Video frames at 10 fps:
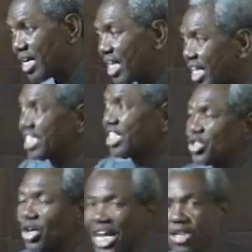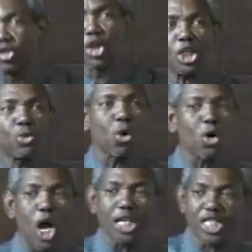It is not that you just woke
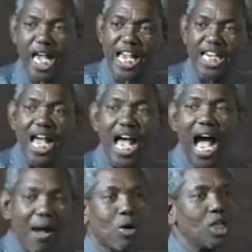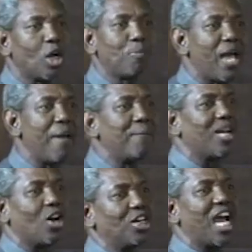up and said, I'm going to be a
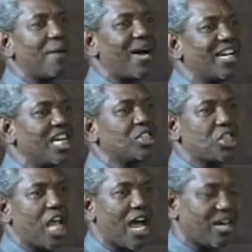millionaire by next year.